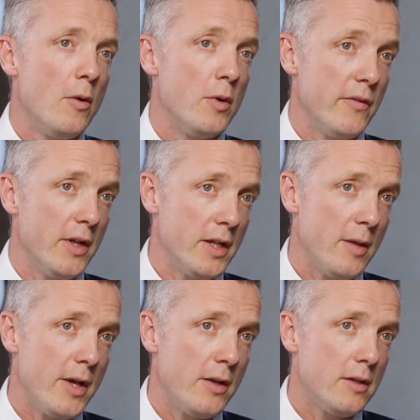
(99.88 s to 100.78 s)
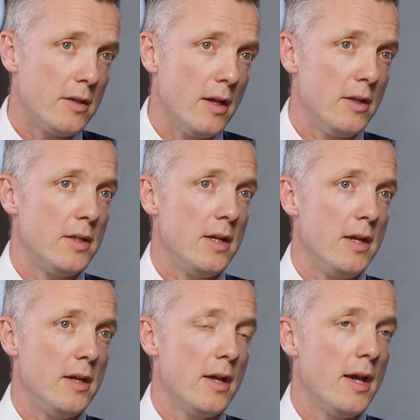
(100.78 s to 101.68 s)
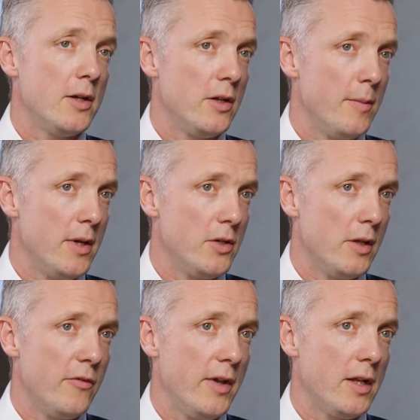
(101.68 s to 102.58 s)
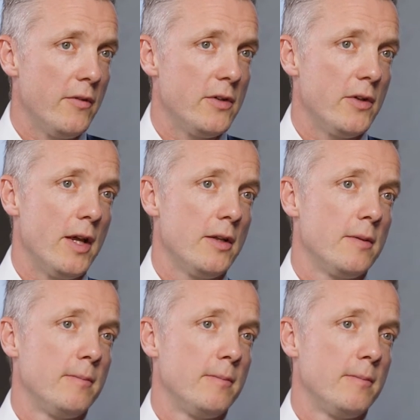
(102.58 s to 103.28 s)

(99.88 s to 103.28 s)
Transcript: what have they done about it, and C, how do they measure the effectiveness of that.